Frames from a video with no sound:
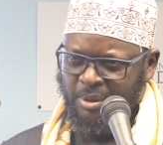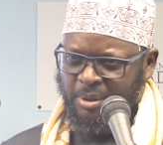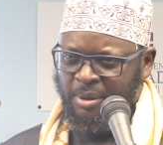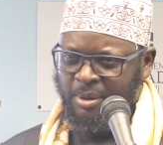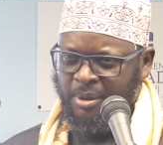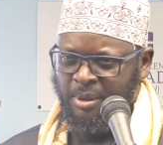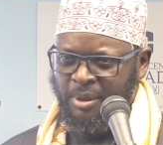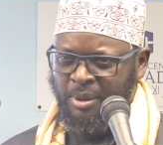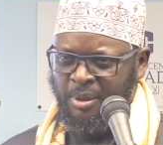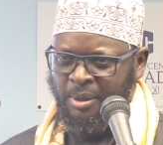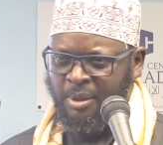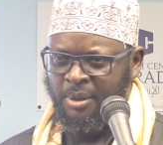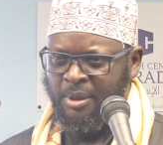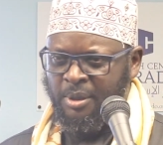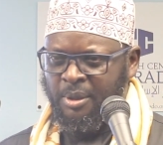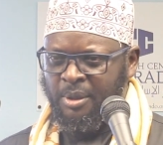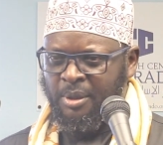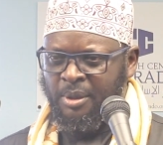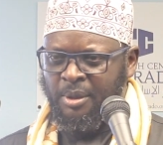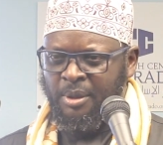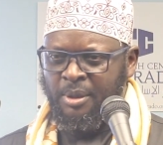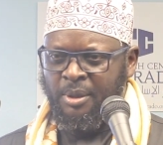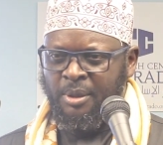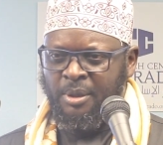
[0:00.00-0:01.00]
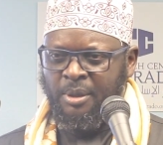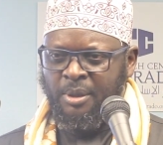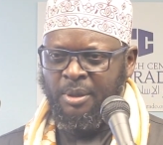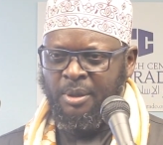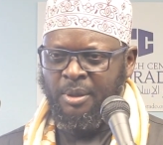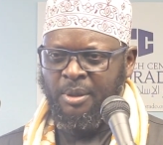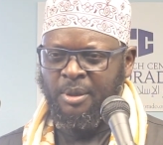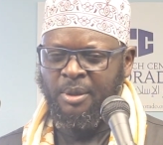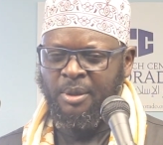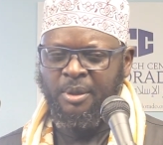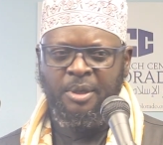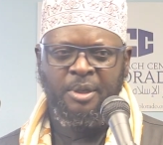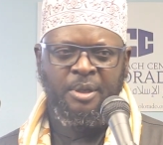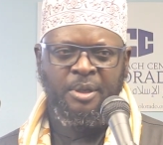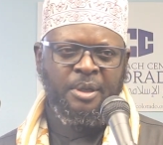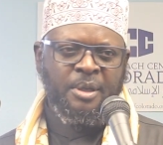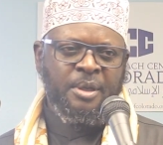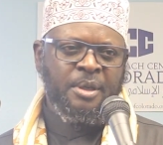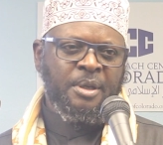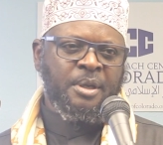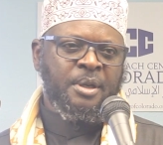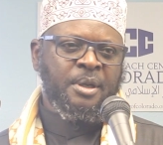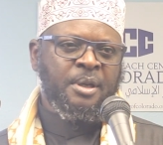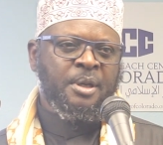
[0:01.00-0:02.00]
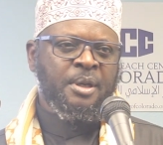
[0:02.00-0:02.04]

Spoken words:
No one is speaking in this clip.